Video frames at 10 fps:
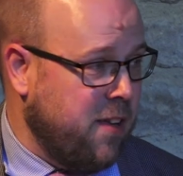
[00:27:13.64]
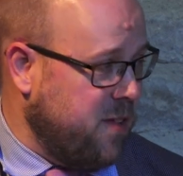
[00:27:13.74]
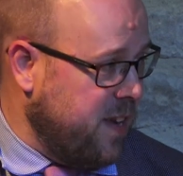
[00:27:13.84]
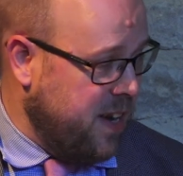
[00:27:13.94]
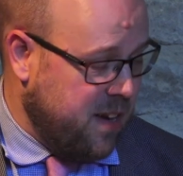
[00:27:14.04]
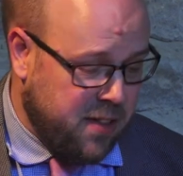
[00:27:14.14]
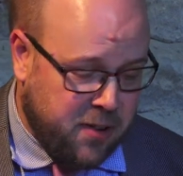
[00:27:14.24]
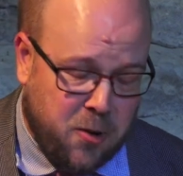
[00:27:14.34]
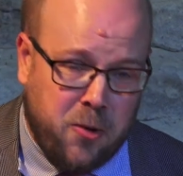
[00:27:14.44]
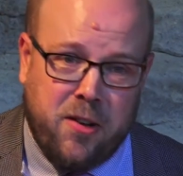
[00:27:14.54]
Today, another
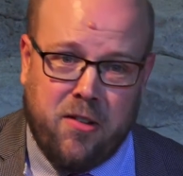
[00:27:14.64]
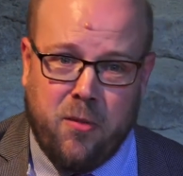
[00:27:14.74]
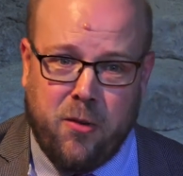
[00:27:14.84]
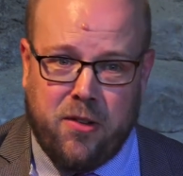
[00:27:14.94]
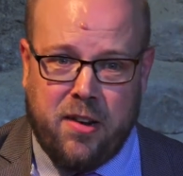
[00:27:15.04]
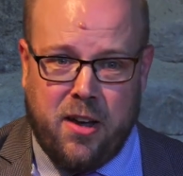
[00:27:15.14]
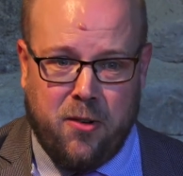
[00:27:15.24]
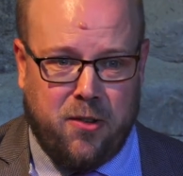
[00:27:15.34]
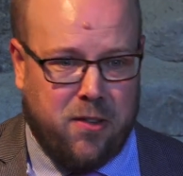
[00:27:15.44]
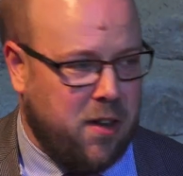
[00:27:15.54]
coalition was
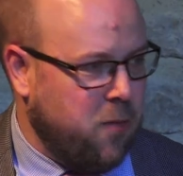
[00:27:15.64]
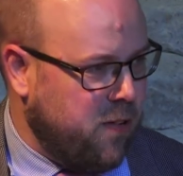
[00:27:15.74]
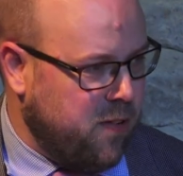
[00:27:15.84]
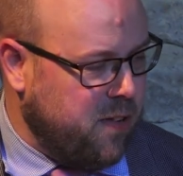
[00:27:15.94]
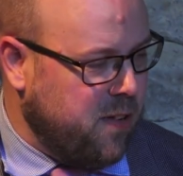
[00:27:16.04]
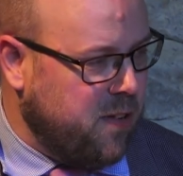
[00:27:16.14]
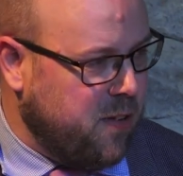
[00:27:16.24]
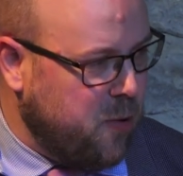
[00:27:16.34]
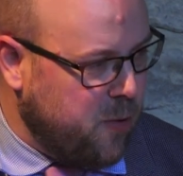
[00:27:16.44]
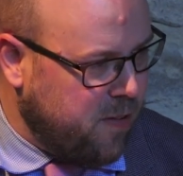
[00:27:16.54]
announced, which is the
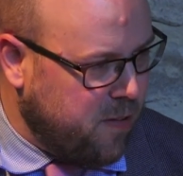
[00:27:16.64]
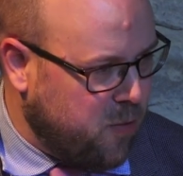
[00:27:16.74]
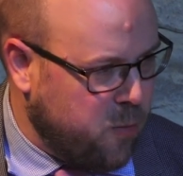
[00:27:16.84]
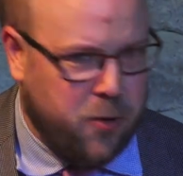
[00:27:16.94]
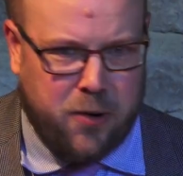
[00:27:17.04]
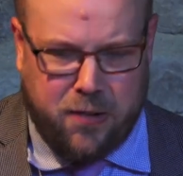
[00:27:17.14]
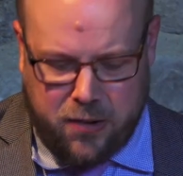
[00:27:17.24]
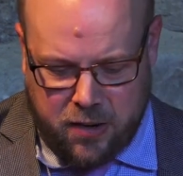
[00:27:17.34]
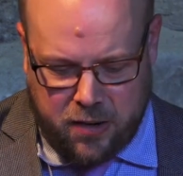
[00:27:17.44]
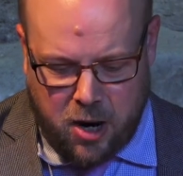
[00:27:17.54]
Coalition Towards
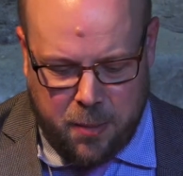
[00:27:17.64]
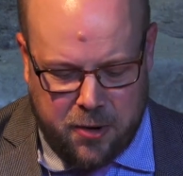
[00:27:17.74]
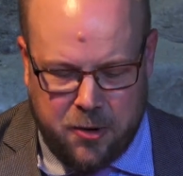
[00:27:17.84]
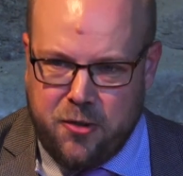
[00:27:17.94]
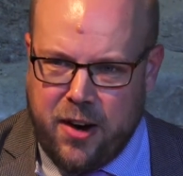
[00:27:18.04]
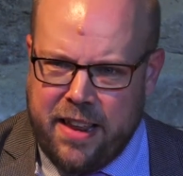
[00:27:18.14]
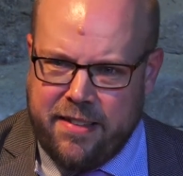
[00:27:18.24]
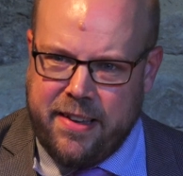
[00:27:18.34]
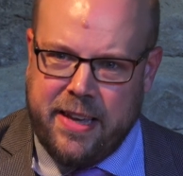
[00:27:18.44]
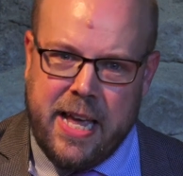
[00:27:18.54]
Carbon
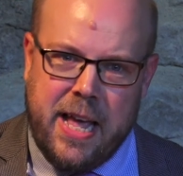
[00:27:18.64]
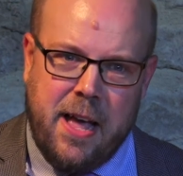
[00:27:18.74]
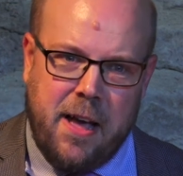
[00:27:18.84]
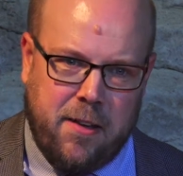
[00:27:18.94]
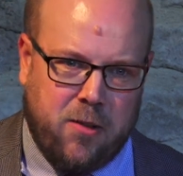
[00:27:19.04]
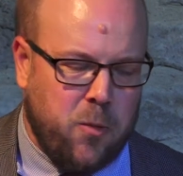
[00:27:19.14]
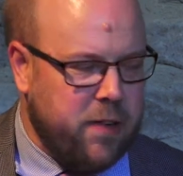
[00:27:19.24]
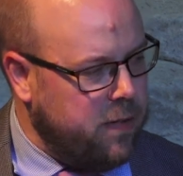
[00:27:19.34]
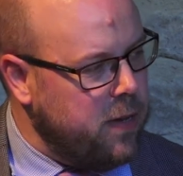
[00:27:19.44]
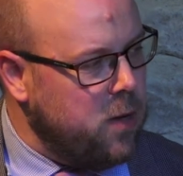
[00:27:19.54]
Neutrality. So we
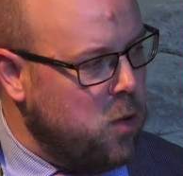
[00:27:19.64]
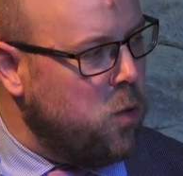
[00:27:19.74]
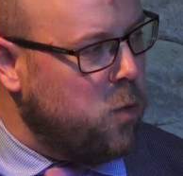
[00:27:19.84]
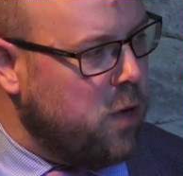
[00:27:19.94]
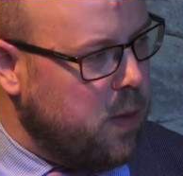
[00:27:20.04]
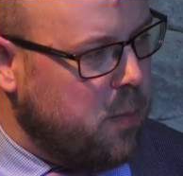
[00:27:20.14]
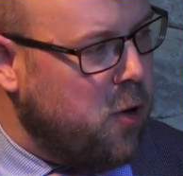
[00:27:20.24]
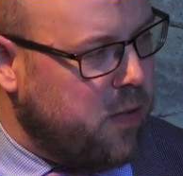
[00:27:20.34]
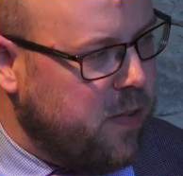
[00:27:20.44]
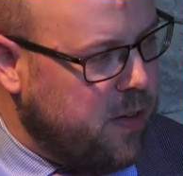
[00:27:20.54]
see new
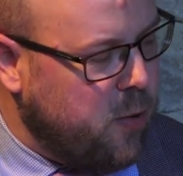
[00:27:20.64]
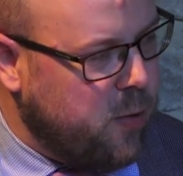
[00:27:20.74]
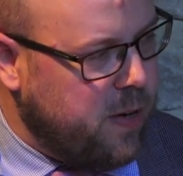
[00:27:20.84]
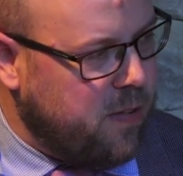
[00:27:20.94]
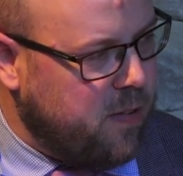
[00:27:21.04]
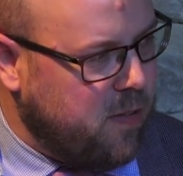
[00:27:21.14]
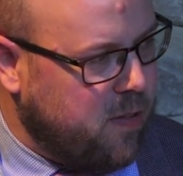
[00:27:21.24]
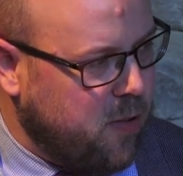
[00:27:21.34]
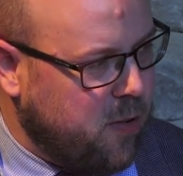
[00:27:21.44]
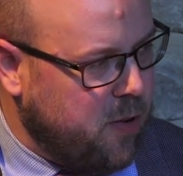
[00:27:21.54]
emerging
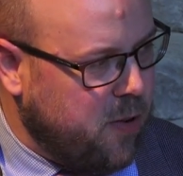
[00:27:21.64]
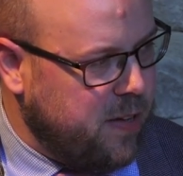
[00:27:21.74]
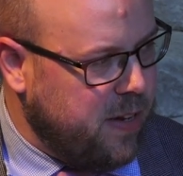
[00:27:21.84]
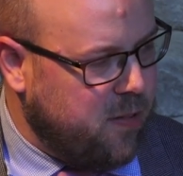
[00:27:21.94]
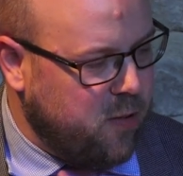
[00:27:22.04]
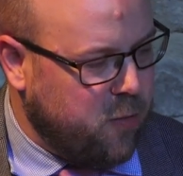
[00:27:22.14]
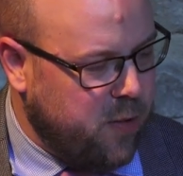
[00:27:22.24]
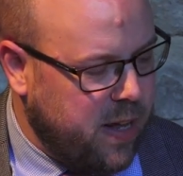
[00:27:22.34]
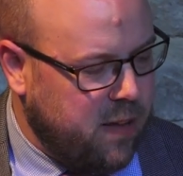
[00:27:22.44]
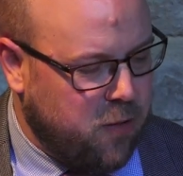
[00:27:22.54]
coalitions on issues
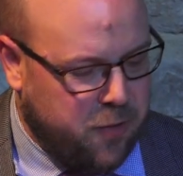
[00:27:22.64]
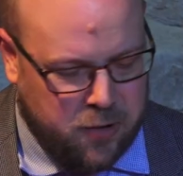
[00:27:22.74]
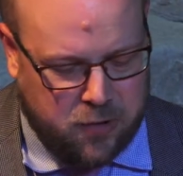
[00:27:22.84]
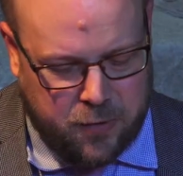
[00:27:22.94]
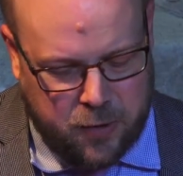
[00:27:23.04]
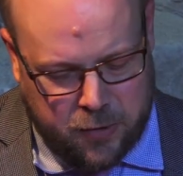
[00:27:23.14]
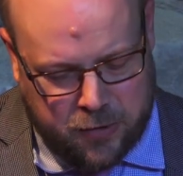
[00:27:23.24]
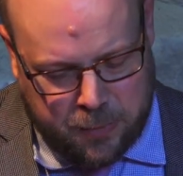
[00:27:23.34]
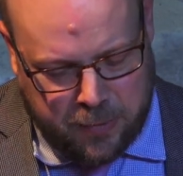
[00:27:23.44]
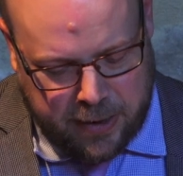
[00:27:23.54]
related to fossil fuel
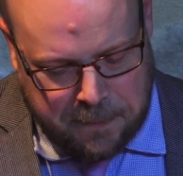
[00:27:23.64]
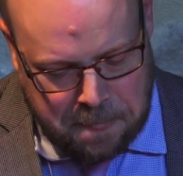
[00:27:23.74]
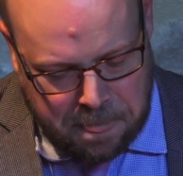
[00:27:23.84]
supply.